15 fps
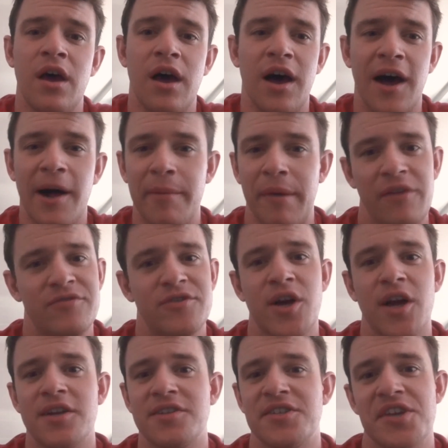um, I've
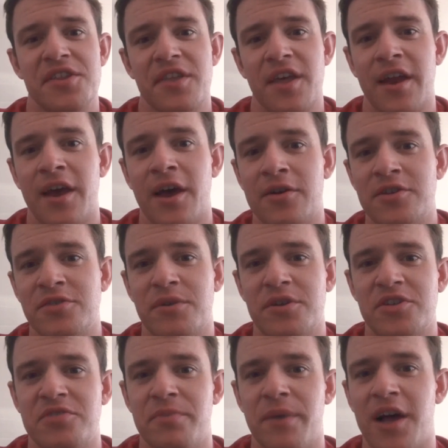tried to seek that out as
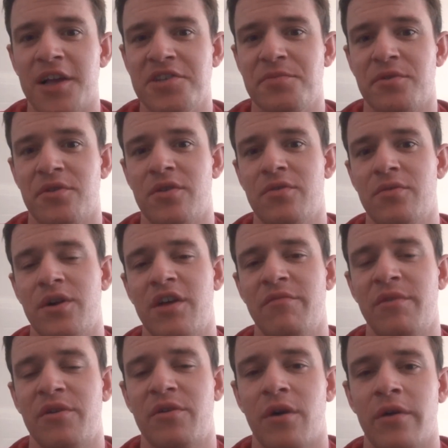much as possible when
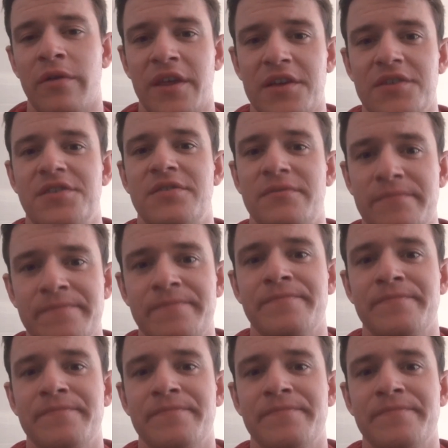I've been growing this.